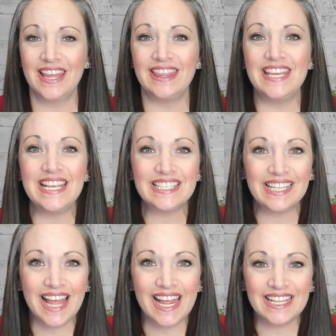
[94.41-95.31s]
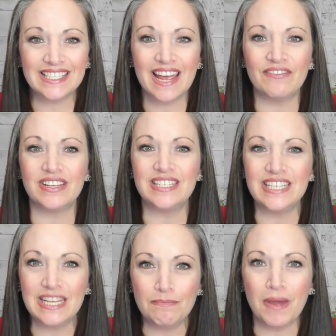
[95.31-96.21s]
These clients have a
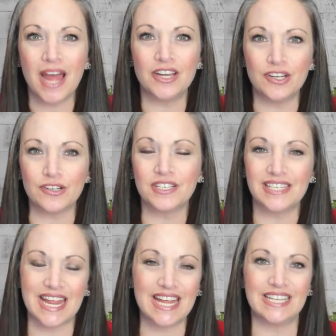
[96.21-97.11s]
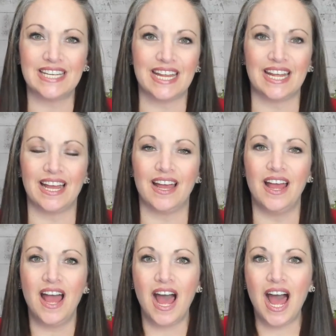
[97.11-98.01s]
deep understanding
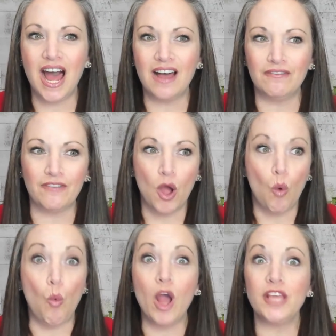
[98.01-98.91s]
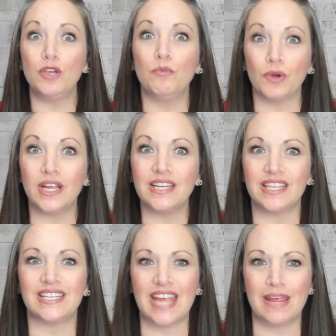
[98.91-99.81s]
of what you bring to
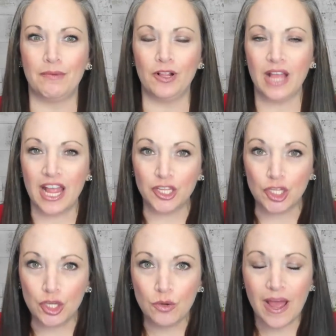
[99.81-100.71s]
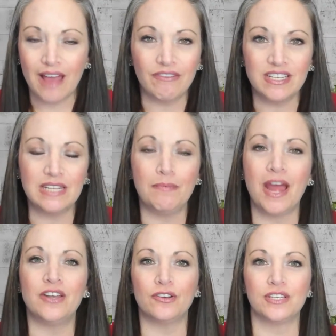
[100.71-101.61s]
the table, and you have a deep
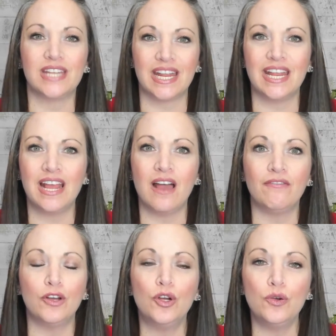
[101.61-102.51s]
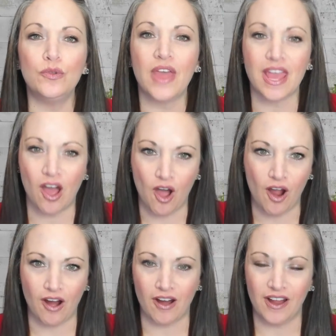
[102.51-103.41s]
understanding of who they
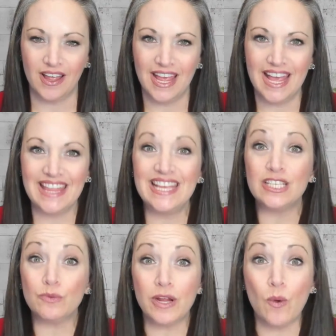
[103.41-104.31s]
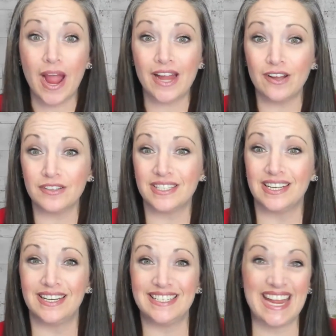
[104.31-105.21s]
are. This requires
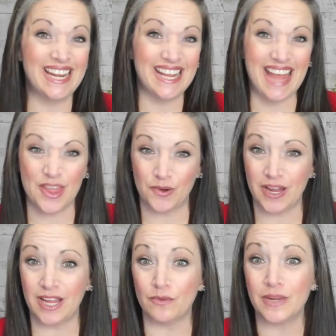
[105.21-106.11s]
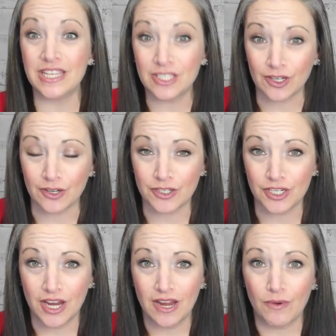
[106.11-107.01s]
data gathering and
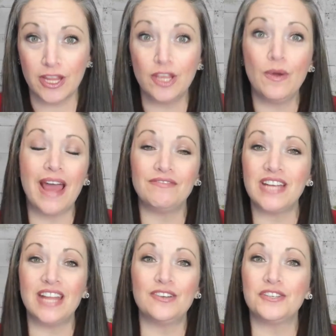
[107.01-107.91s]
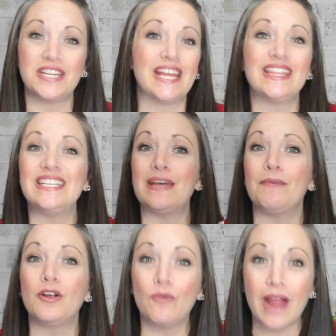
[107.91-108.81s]
research, where you have to understand the
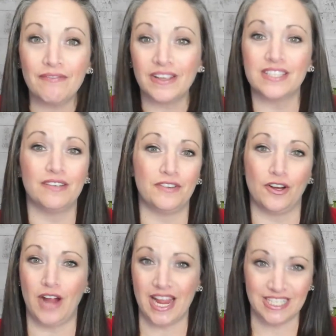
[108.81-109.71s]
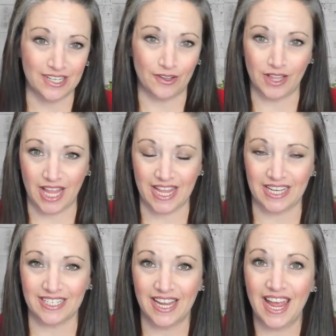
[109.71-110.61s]
demographics of your ideal
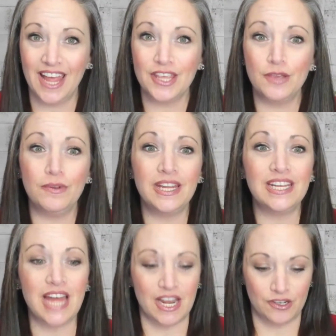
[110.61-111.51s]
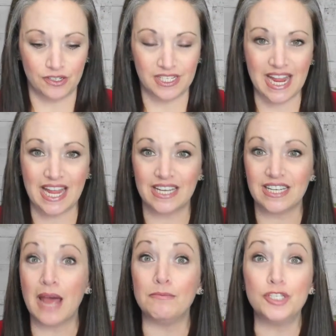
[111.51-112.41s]
client. You need to understand
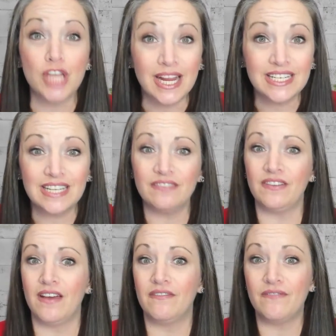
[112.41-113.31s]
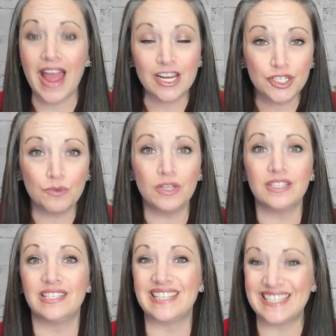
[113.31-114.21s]
objective, factual,
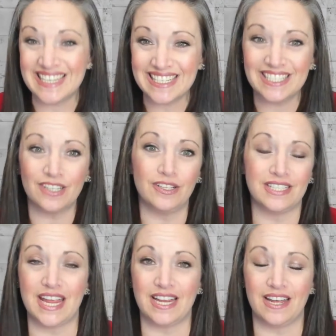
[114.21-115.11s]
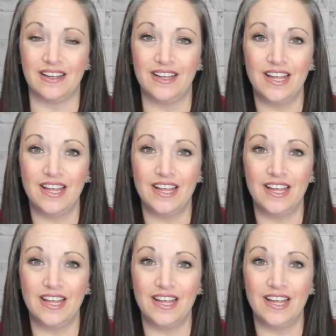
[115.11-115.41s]
statistical data.